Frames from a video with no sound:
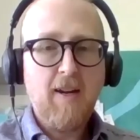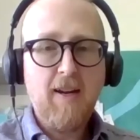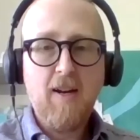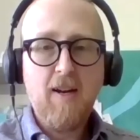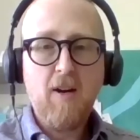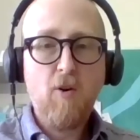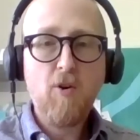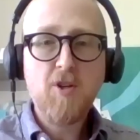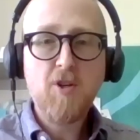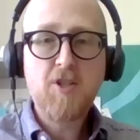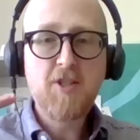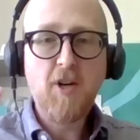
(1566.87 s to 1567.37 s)

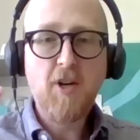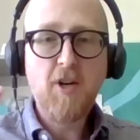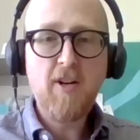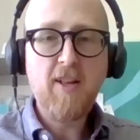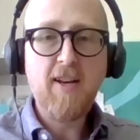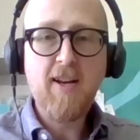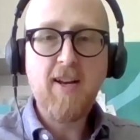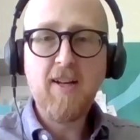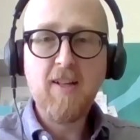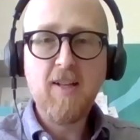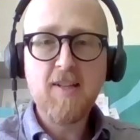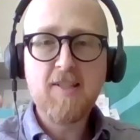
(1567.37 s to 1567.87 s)
or start an
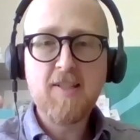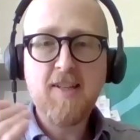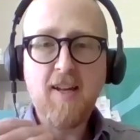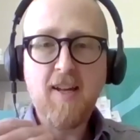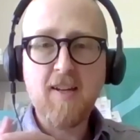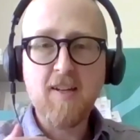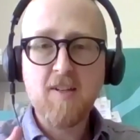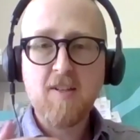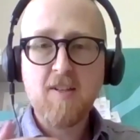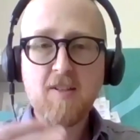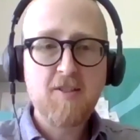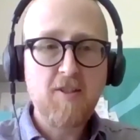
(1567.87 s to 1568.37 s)

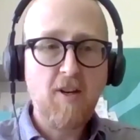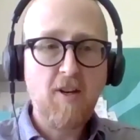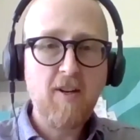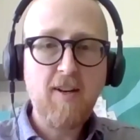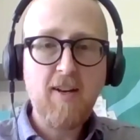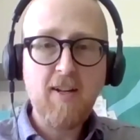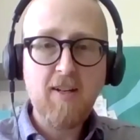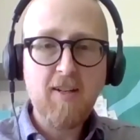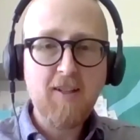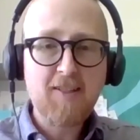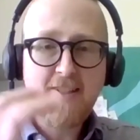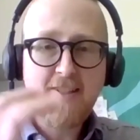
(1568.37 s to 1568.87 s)
LSA. Start an
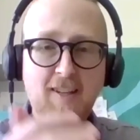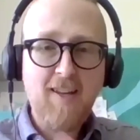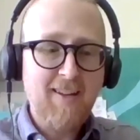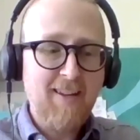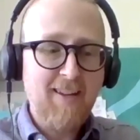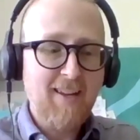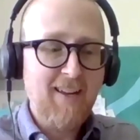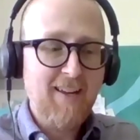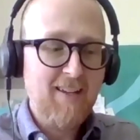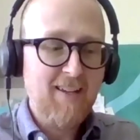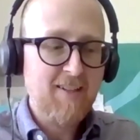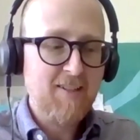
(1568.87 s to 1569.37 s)
LSA
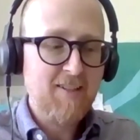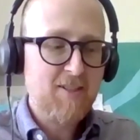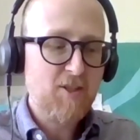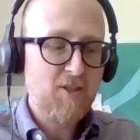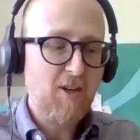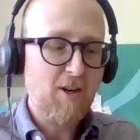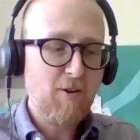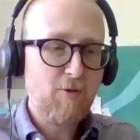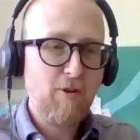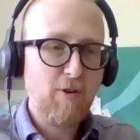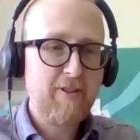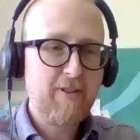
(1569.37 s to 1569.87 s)
and
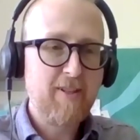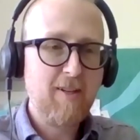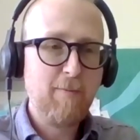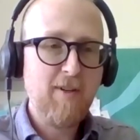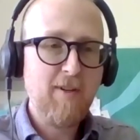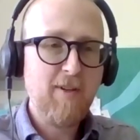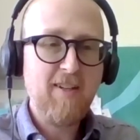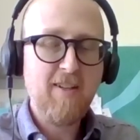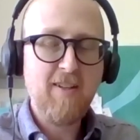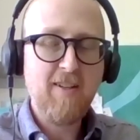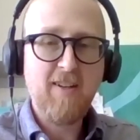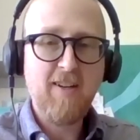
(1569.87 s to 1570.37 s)
talk with
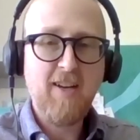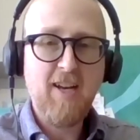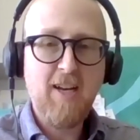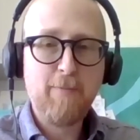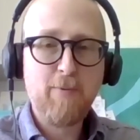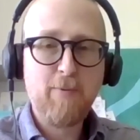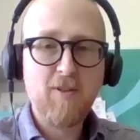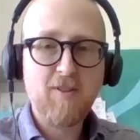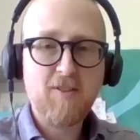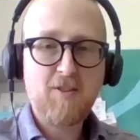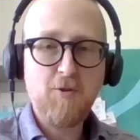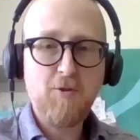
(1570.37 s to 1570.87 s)
somebody in a
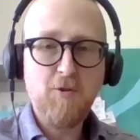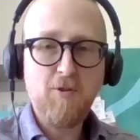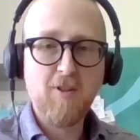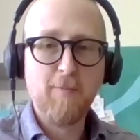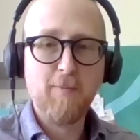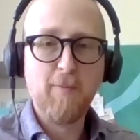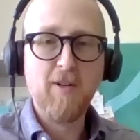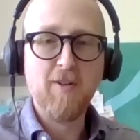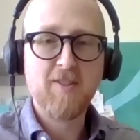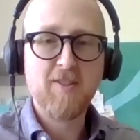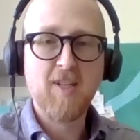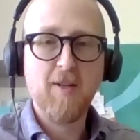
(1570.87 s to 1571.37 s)
neighboring school
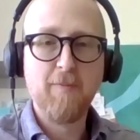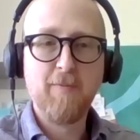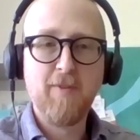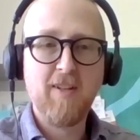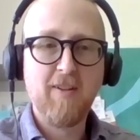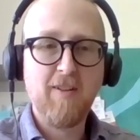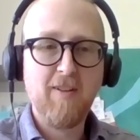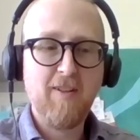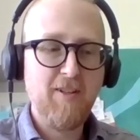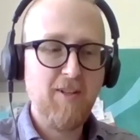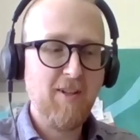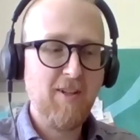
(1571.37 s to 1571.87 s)
about
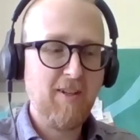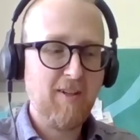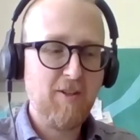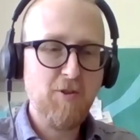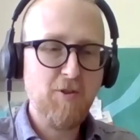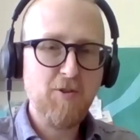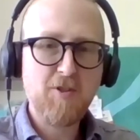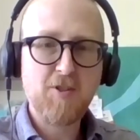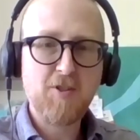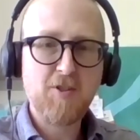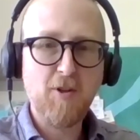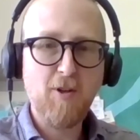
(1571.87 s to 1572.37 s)
something. You
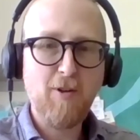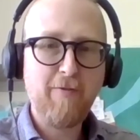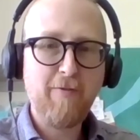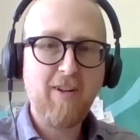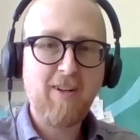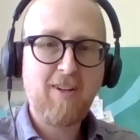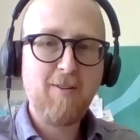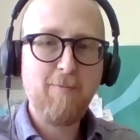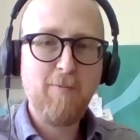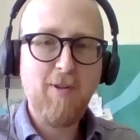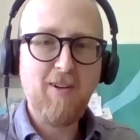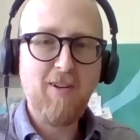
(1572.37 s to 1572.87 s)
deserve that
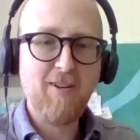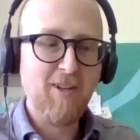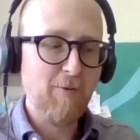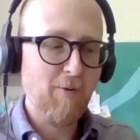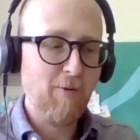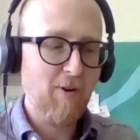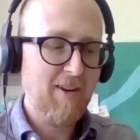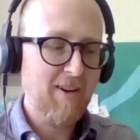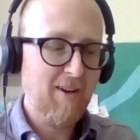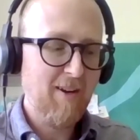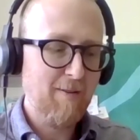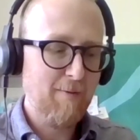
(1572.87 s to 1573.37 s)
community.
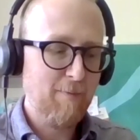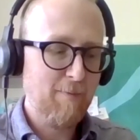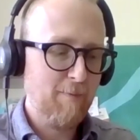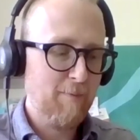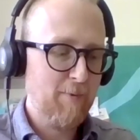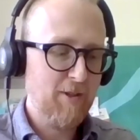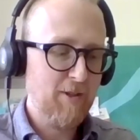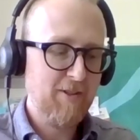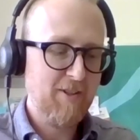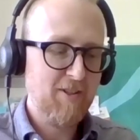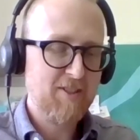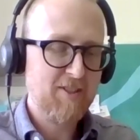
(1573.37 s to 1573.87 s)
Why not
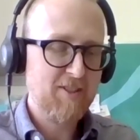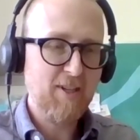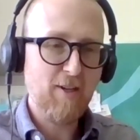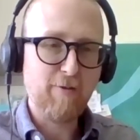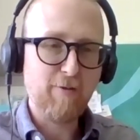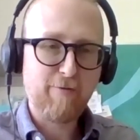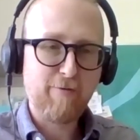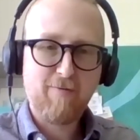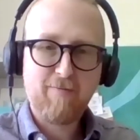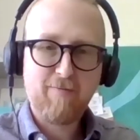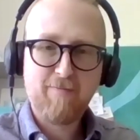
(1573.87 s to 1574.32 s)
build it yourself?